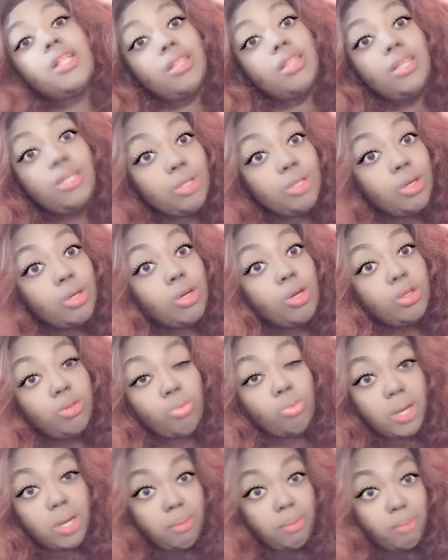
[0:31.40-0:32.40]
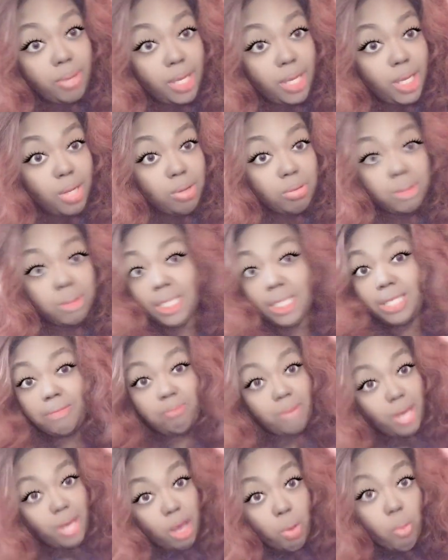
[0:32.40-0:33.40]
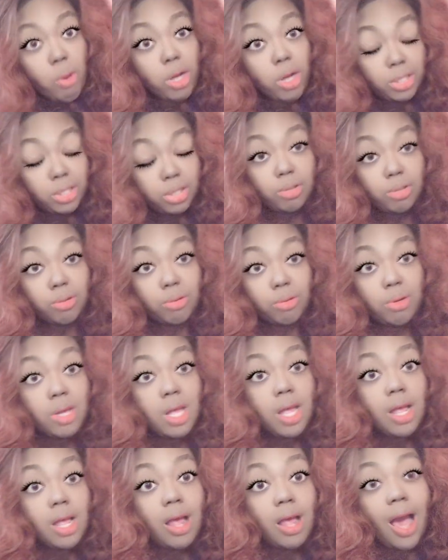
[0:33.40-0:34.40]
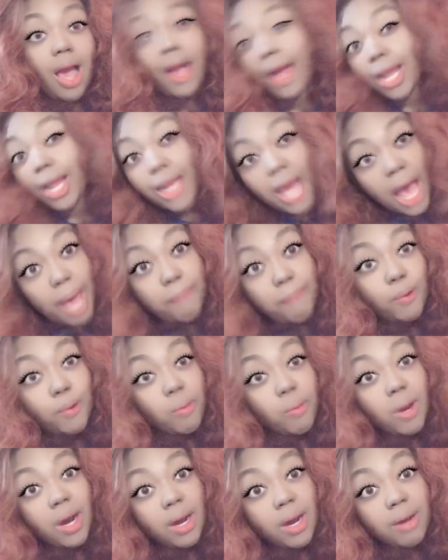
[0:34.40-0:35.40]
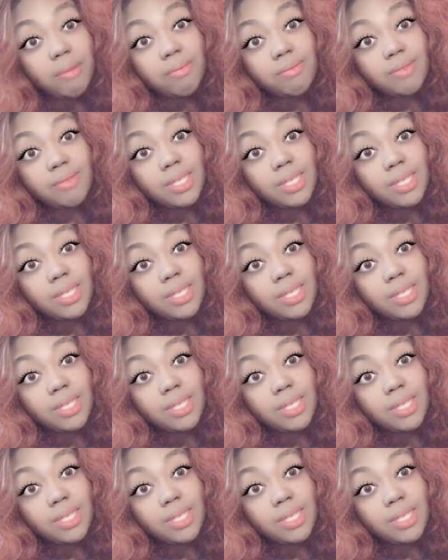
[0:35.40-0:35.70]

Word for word: These girls want to be you. These men want you. I gotta hype you up.